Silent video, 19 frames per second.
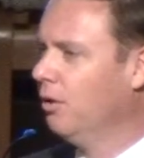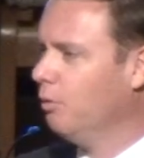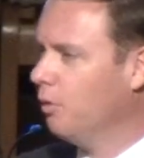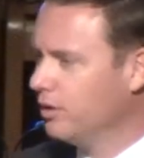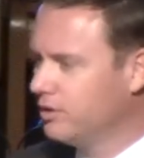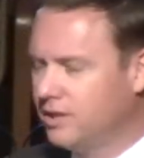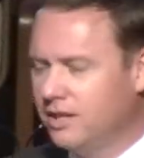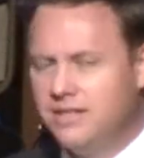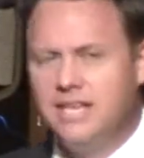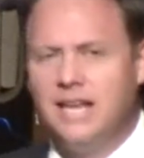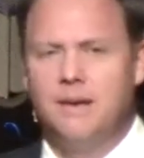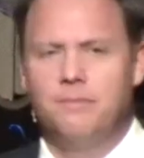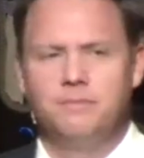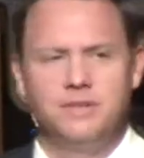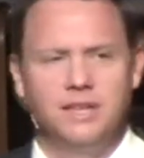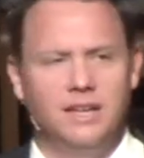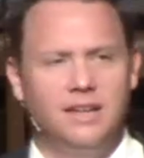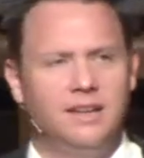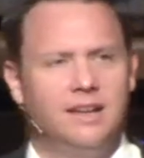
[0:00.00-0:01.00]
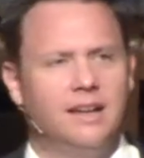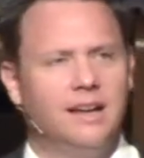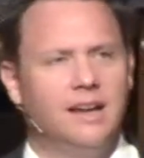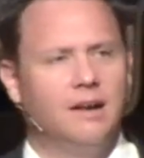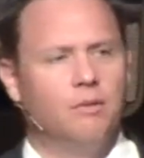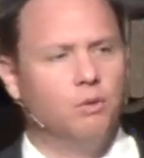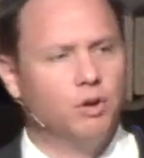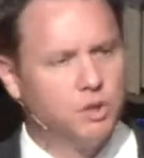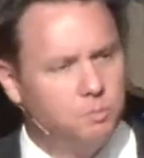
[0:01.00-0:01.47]
was attempted,
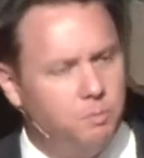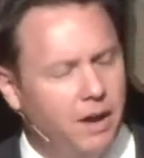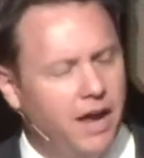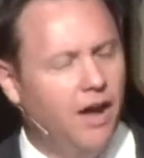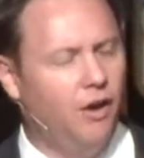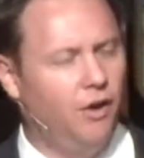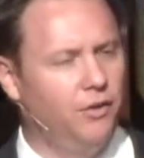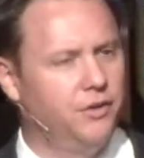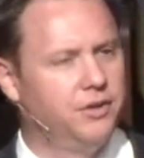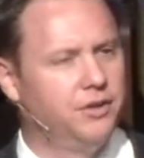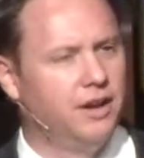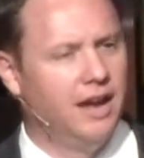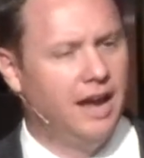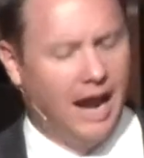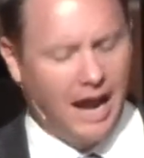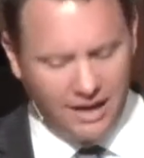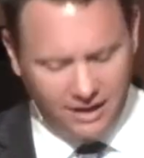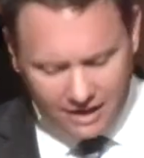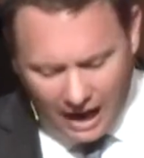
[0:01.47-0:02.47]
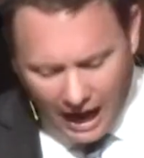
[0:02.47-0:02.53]
was built, and